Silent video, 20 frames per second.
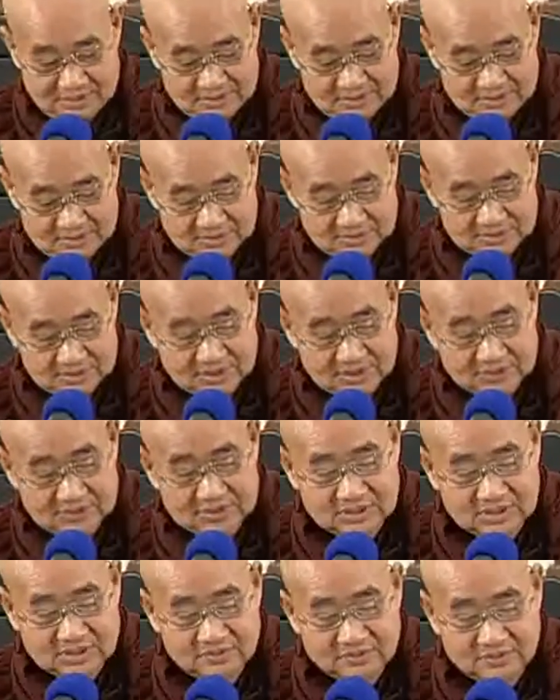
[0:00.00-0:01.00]
Such
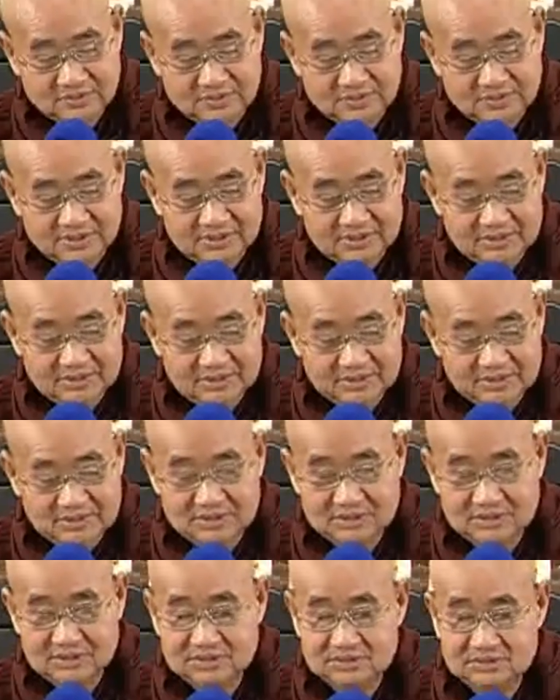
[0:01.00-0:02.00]
type of practice
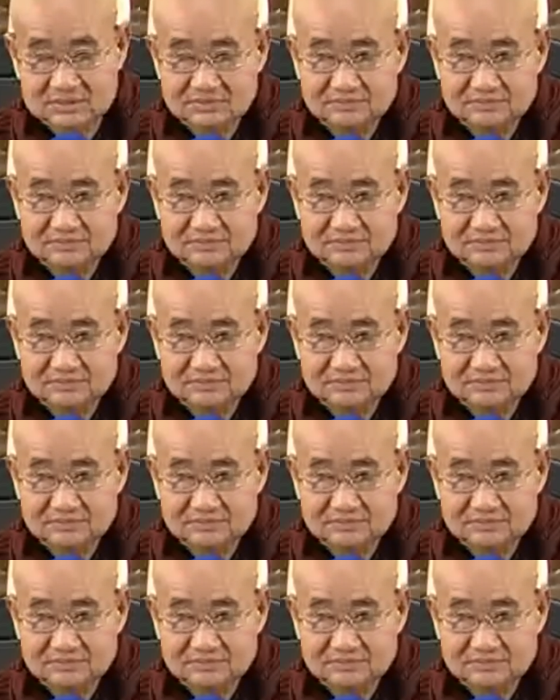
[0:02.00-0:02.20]
is